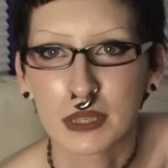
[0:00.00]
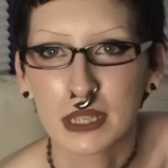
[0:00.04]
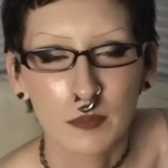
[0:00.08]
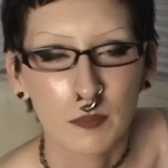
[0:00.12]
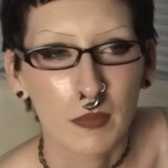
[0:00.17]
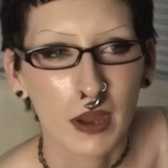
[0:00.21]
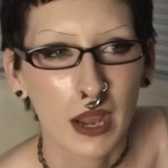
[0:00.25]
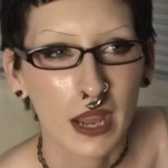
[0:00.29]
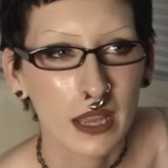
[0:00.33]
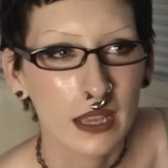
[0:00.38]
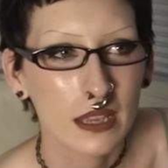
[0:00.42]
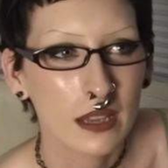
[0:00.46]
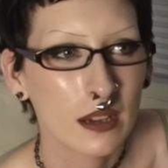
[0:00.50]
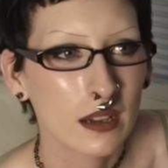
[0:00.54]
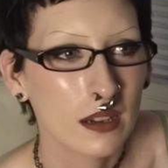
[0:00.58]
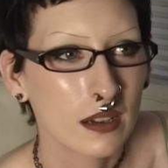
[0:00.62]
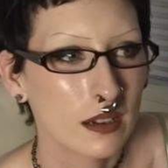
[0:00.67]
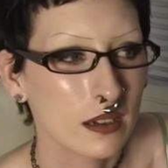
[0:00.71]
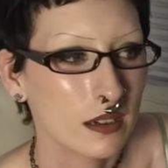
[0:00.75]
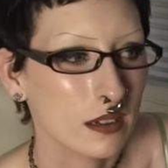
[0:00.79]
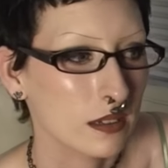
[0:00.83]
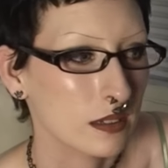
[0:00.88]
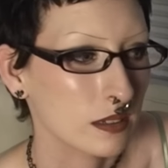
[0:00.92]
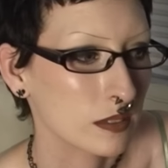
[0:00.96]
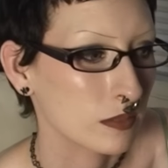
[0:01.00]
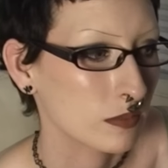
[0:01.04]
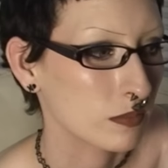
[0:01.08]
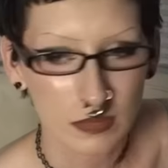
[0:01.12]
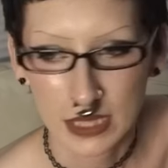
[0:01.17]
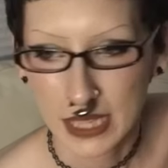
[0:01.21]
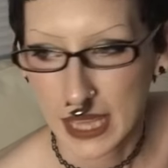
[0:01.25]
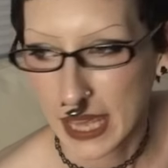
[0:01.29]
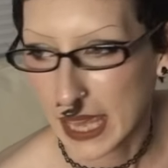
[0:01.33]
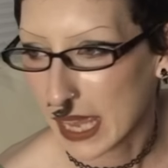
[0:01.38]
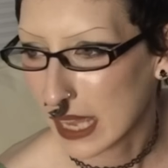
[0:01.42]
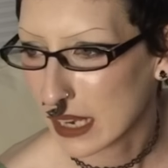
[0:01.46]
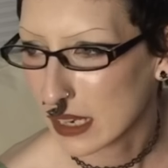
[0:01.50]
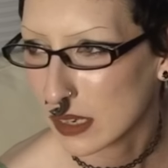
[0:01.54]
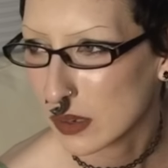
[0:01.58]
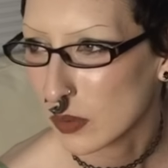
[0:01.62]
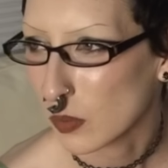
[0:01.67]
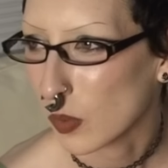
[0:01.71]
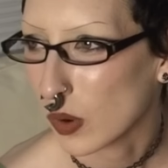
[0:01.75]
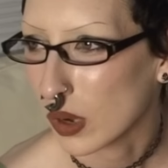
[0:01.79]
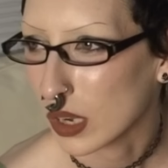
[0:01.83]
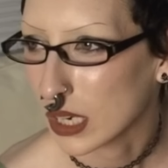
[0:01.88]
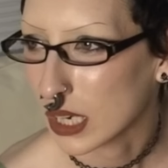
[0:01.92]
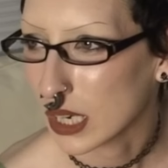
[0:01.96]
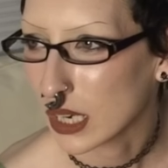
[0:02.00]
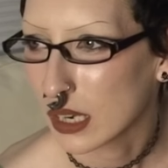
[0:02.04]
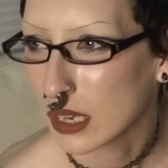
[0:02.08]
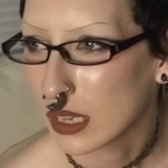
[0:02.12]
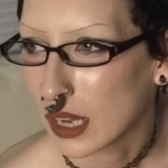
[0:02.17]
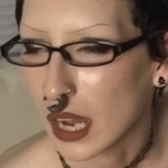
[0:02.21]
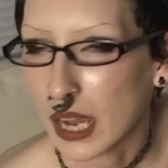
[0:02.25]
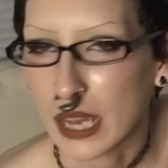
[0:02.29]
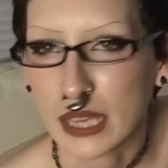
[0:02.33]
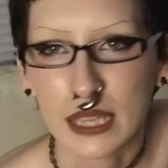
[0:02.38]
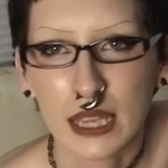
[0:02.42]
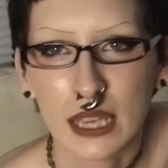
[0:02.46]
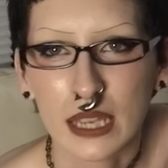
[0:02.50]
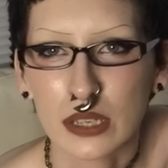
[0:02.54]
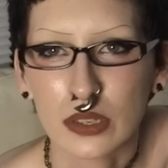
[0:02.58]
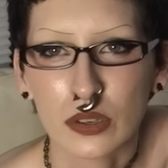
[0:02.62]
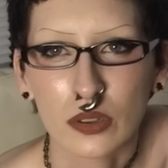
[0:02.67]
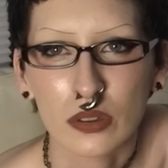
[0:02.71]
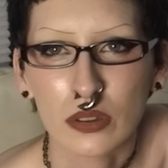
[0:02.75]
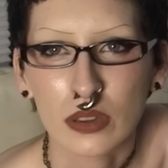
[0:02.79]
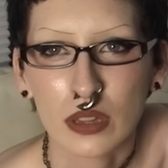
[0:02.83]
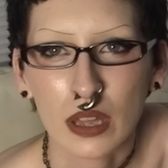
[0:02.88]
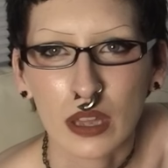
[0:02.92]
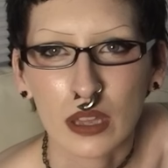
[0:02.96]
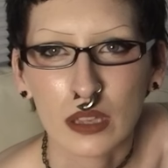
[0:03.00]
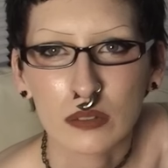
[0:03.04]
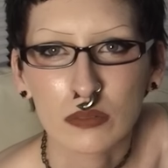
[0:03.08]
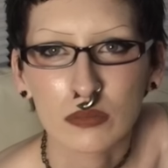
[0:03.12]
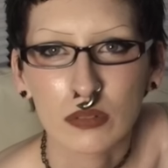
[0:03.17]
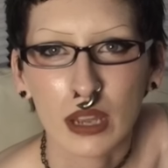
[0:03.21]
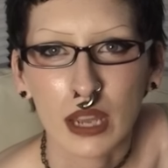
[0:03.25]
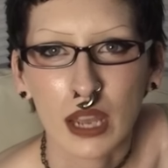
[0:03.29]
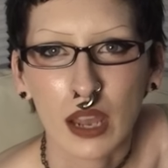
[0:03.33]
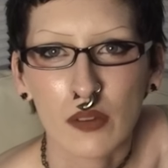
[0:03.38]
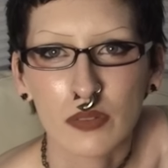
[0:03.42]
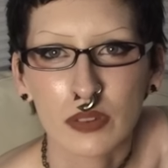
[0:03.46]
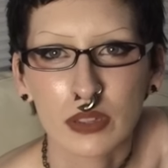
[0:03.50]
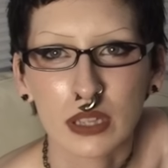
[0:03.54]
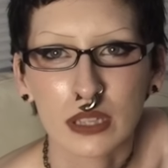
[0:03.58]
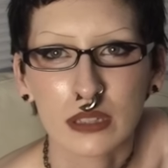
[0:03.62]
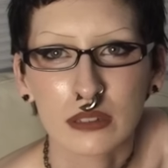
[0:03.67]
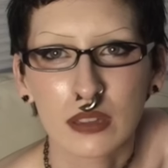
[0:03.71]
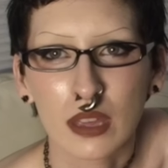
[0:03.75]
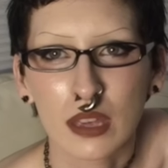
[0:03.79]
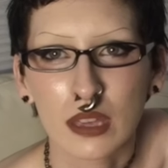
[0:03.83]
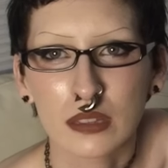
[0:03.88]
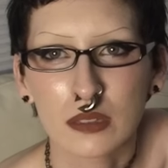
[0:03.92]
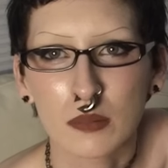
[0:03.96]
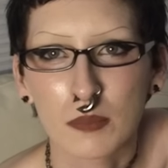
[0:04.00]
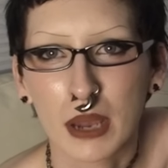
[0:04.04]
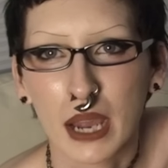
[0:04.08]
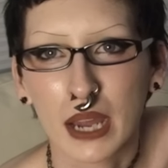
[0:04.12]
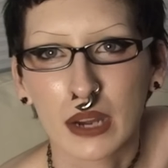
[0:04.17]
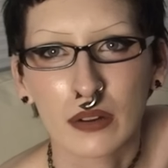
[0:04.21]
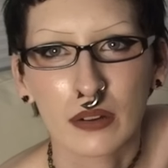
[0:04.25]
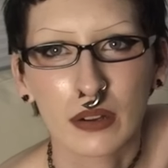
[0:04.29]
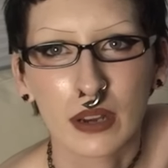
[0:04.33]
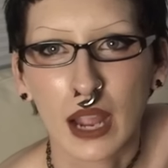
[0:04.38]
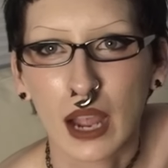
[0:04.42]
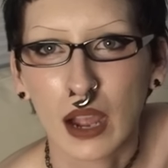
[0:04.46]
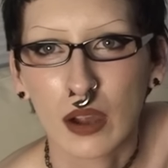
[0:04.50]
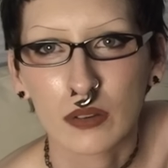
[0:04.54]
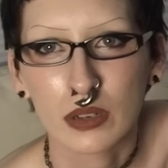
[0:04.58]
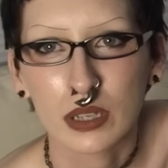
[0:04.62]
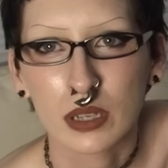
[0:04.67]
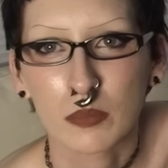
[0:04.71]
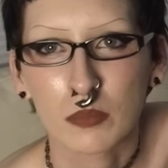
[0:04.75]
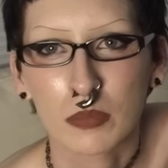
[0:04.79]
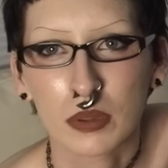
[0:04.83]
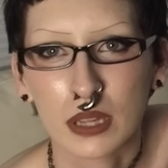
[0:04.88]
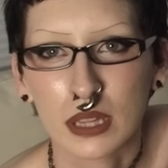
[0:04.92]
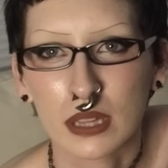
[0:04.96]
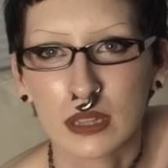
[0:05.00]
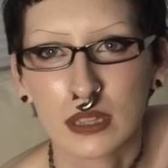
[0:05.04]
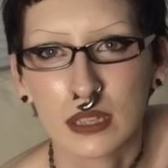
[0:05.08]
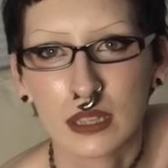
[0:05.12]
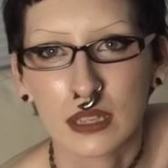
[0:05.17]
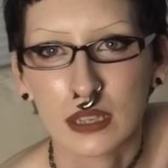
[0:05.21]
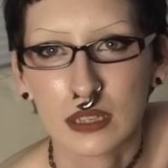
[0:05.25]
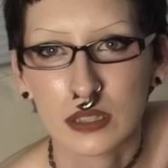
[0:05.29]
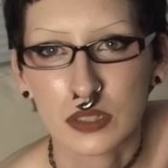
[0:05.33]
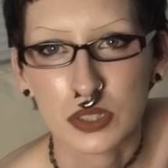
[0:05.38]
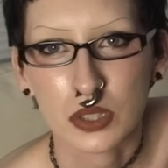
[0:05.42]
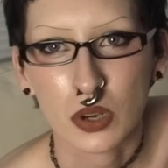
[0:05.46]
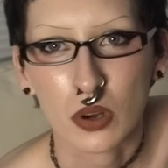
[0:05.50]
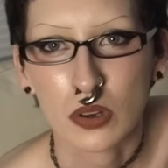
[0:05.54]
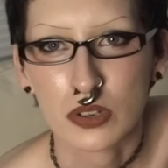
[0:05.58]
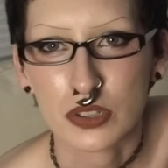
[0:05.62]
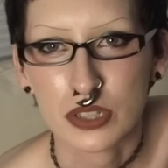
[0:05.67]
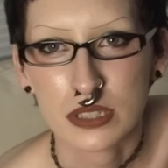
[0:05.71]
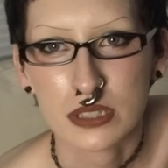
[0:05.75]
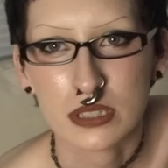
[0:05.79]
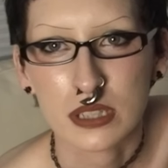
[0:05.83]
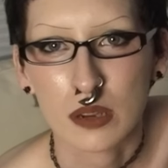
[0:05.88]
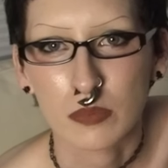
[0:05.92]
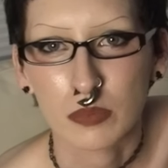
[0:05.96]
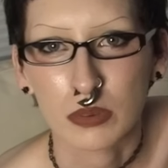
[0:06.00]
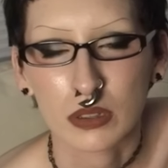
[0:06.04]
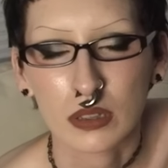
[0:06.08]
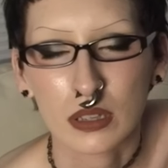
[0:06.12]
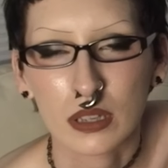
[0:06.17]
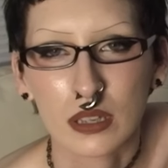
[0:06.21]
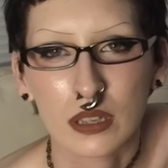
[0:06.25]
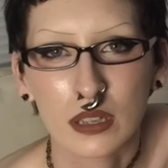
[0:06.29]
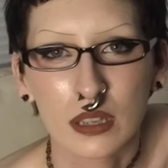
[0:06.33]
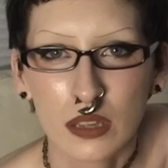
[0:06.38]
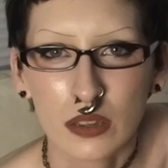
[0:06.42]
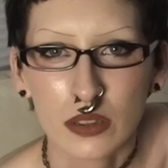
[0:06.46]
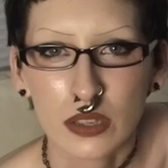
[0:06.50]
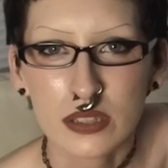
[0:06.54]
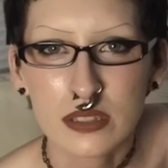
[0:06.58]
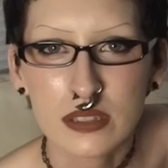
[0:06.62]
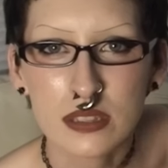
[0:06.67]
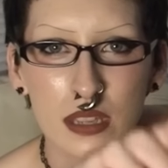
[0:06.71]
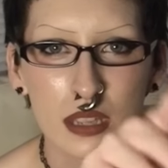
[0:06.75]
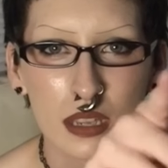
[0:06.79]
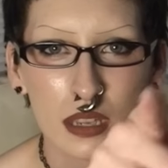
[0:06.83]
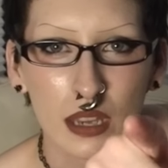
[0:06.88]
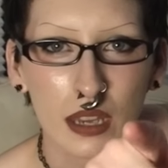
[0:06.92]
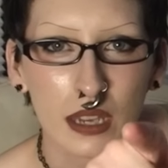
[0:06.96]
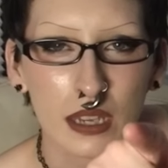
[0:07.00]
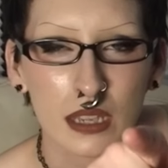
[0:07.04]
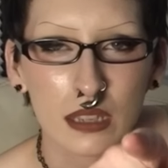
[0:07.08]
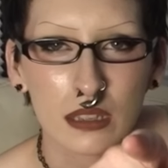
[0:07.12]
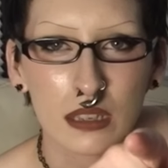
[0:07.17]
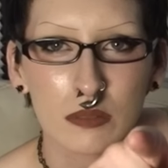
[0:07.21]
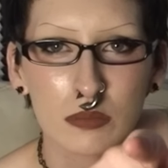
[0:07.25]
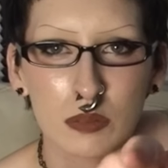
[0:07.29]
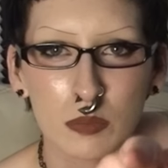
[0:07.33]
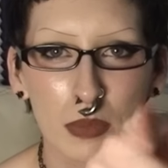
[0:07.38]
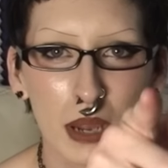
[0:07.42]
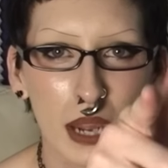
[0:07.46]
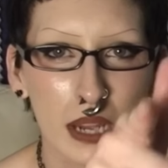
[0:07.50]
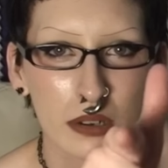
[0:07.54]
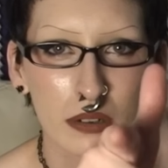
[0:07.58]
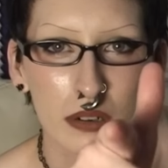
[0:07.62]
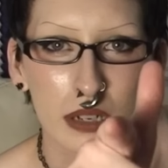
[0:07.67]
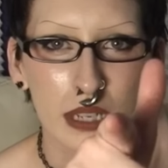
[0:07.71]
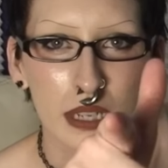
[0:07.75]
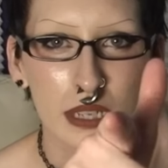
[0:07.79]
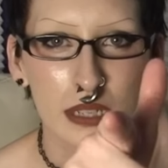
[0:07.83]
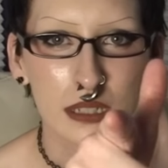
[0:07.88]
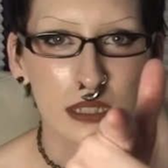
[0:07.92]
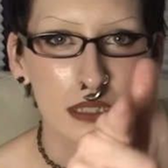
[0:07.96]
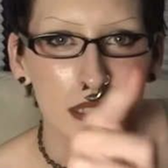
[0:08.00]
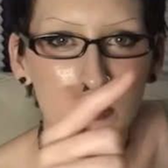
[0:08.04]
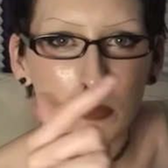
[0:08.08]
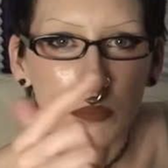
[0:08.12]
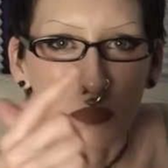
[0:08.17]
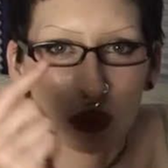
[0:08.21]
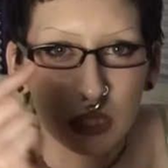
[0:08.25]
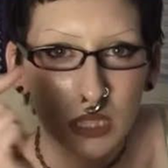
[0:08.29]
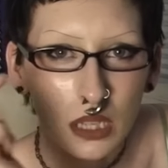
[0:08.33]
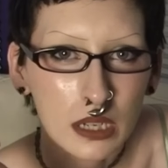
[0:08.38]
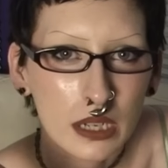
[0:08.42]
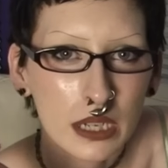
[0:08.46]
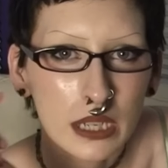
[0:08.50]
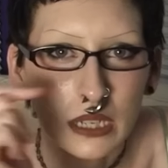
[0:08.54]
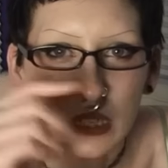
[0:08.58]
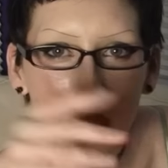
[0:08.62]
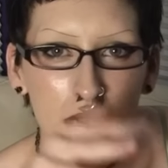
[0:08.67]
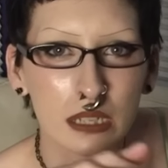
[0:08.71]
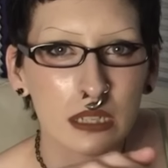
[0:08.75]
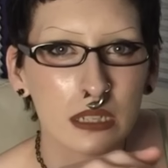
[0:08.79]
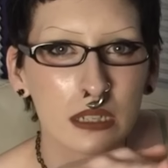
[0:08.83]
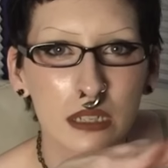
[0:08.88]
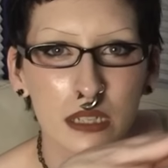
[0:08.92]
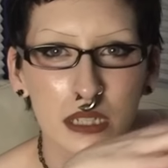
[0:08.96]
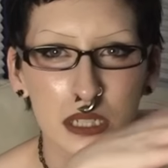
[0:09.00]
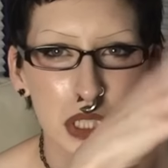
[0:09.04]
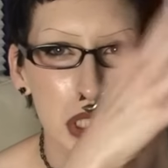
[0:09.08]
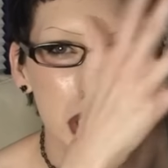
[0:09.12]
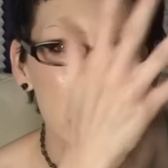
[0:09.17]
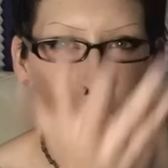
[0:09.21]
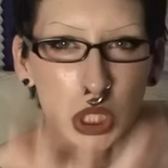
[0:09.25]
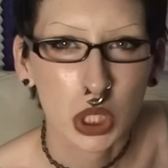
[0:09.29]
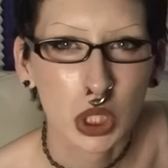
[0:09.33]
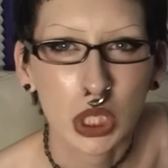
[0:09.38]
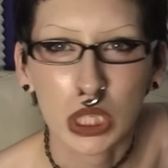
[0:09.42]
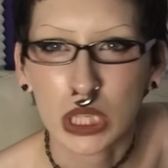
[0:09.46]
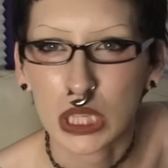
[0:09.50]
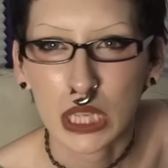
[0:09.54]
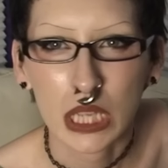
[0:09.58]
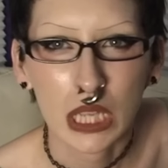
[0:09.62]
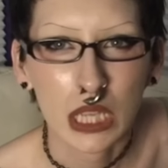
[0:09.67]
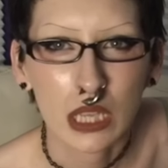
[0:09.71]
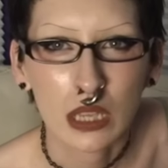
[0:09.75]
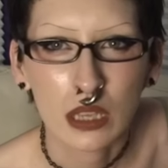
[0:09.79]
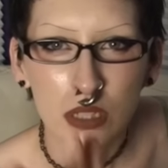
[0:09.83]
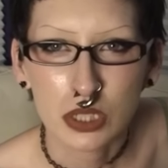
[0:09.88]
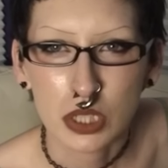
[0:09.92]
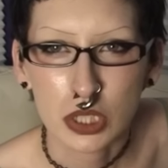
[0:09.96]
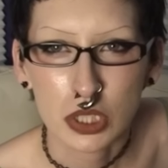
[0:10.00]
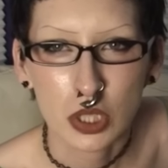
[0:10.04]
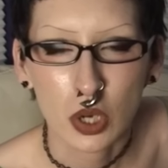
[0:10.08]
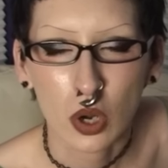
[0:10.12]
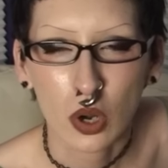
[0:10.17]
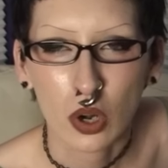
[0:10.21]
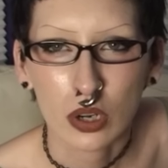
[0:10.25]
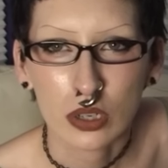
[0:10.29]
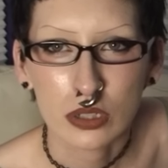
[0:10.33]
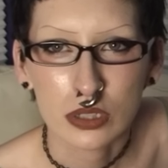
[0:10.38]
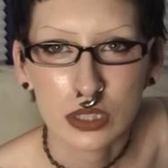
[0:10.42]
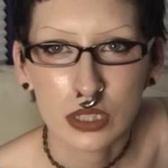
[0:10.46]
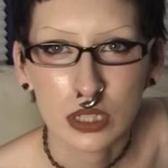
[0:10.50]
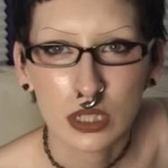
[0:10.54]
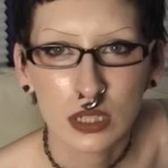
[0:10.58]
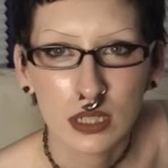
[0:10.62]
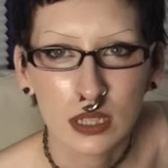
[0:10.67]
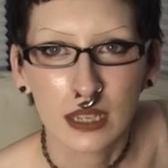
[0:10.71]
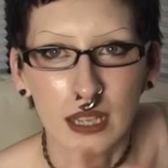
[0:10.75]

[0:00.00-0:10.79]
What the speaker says: My Canon one, I can't do that. I have to like take the battery out completely and charge it separately. This thing, I can keep the battery in and then plug it in externally to charge.